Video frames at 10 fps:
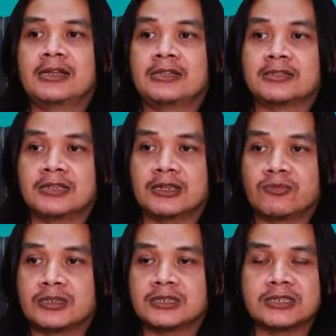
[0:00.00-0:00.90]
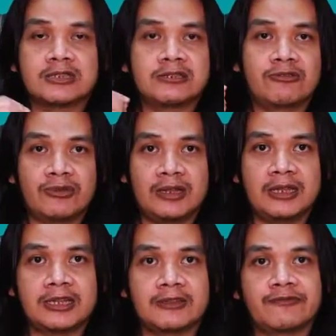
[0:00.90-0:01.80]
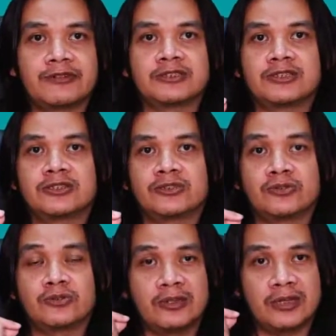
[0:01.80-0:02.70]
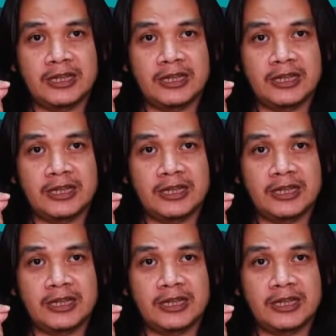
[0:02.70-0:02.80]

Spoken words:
the sequence really convergent to